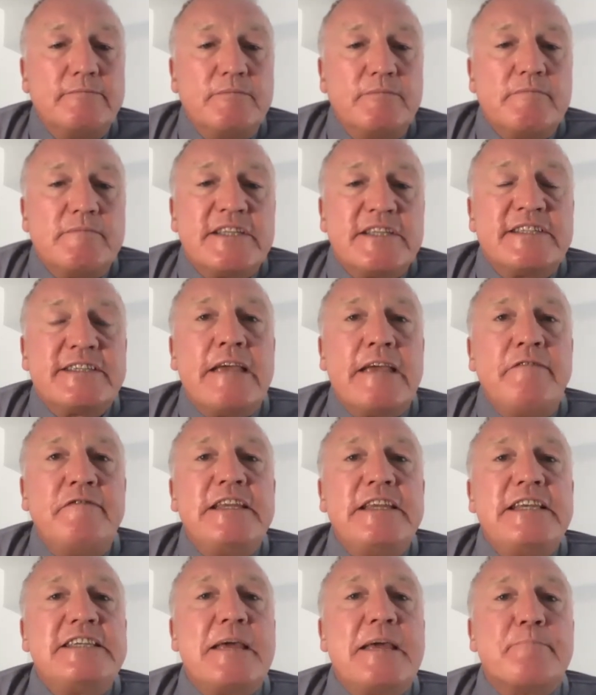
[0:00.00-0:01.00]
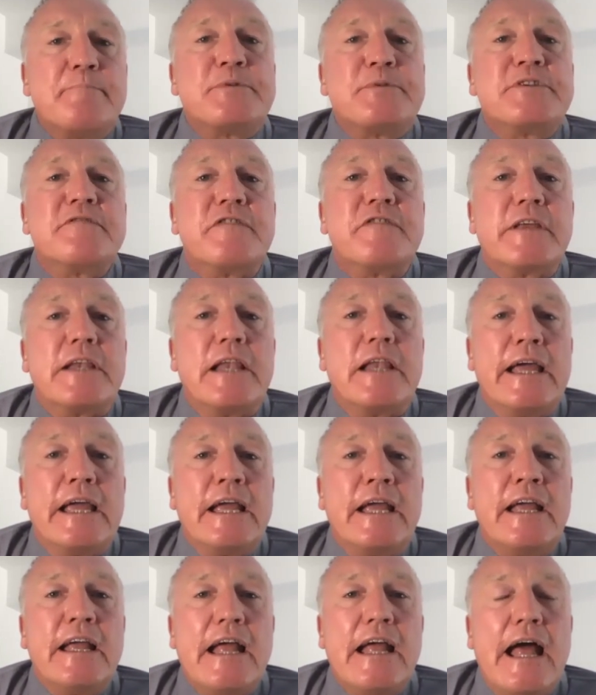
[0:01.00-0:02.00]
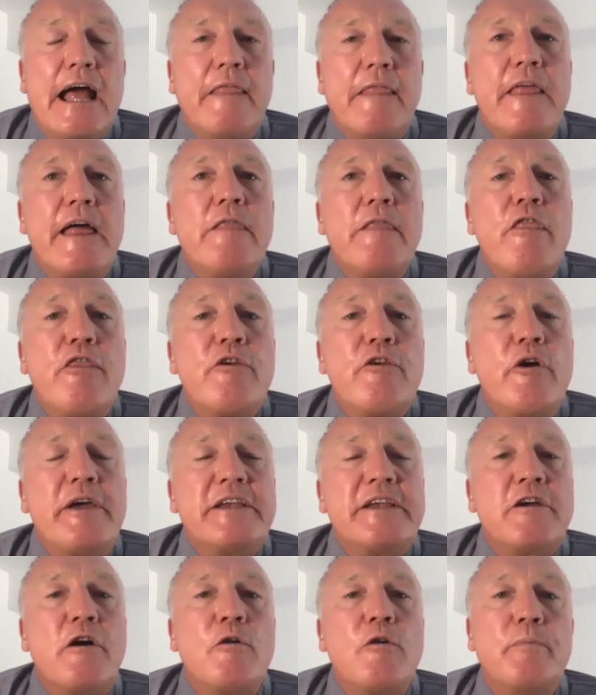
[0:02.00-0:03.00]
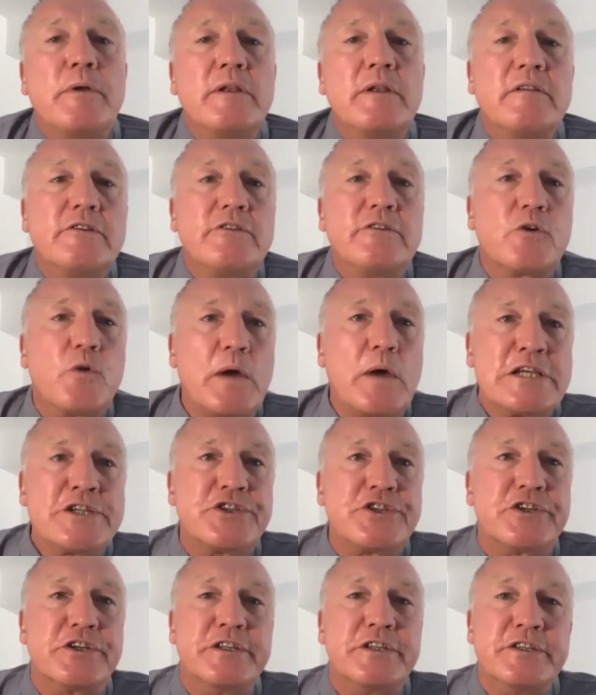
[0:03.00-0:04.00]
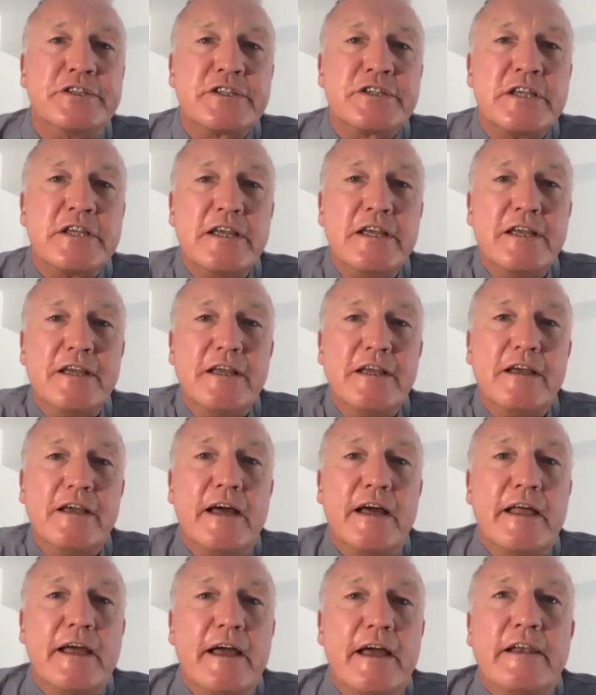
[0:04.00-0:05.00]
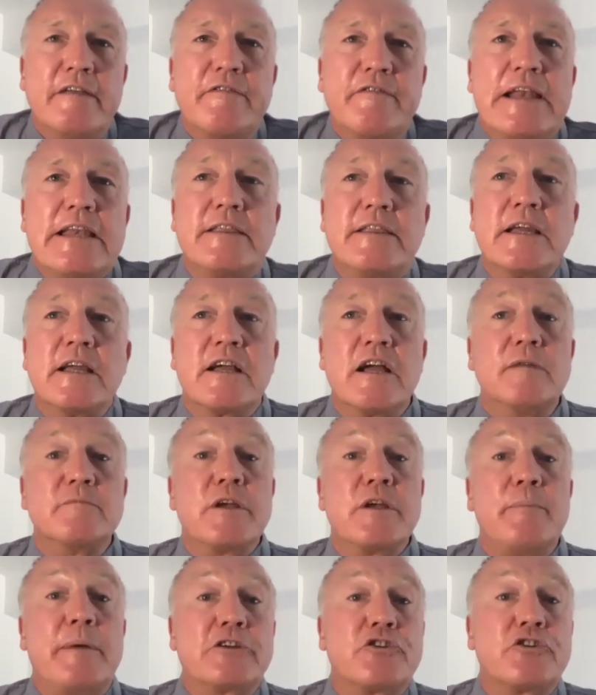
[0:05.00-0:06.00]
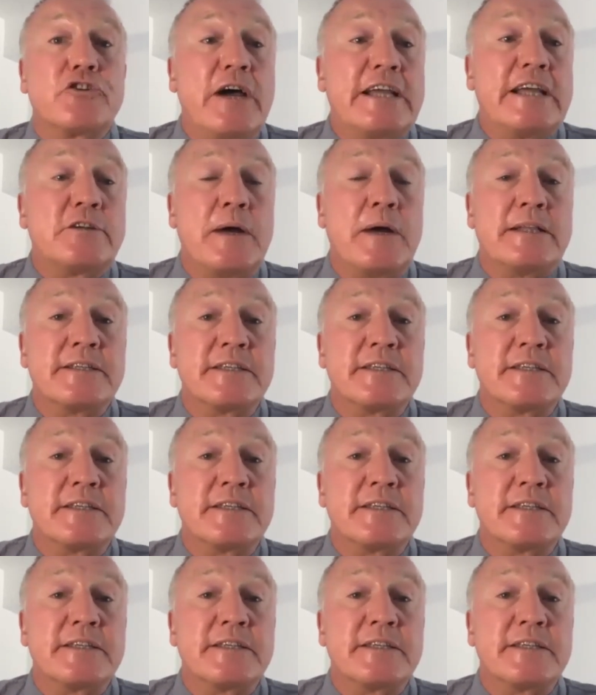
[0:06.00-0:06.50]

safety tips, if you like, and then throw it open to questions. And if anything comes up, I'll try to answer